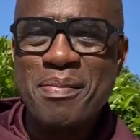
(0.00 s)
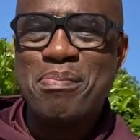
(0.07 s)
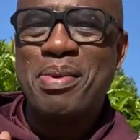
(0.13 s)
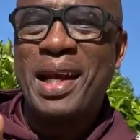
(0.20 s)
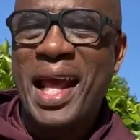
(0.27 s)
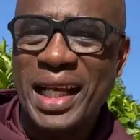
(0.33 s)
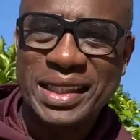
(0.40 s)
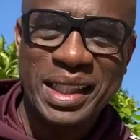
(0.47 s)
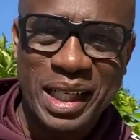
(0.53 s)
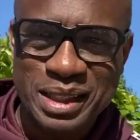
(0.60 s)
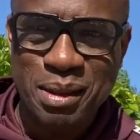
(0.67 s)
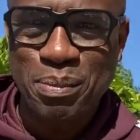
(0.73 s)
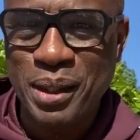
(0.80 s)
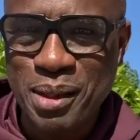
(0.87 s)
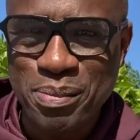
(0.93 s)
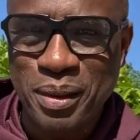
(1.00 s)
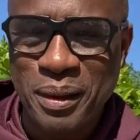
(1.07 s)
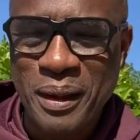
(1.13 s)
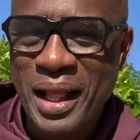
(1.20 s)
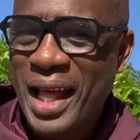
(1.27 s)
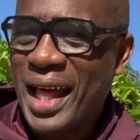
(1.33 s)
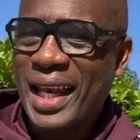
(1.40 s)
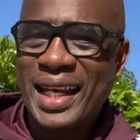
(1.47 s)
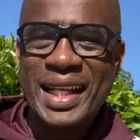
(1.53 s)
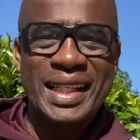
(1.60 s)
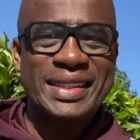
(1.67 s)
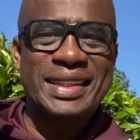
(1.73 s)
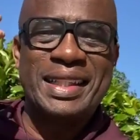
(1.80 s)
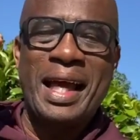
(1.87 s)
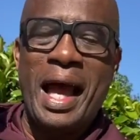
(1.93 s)
Bless other people.
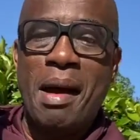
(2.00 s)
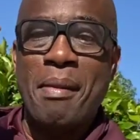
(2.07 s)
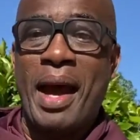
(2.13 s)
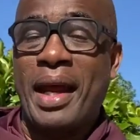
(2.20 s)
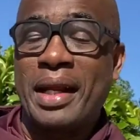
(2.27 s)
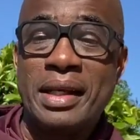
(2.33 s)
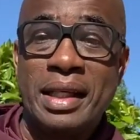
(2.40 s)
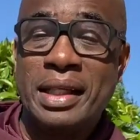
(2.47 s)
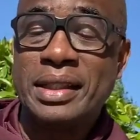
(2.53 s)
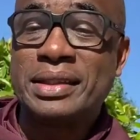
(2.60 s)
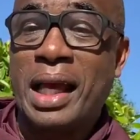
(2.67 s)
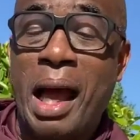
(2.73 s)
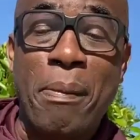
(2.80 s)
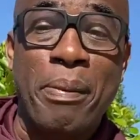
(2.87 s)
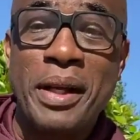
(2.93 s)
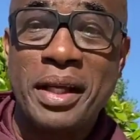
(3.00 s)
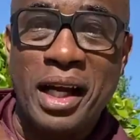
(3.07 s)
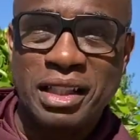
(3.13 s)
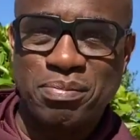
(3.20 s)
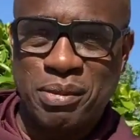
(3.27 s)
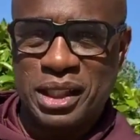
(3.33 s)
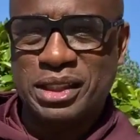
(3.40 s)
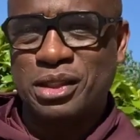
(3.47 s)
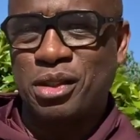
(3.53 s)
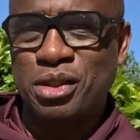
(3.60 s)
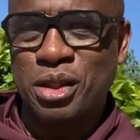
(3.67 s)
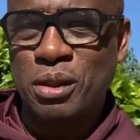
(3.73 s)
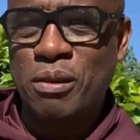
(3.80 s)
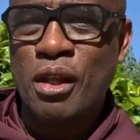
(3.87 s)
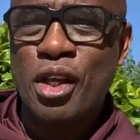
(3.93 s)
Listen, I'm out of here. Listen, I pray God bless on
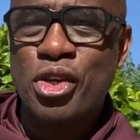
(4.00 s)
you.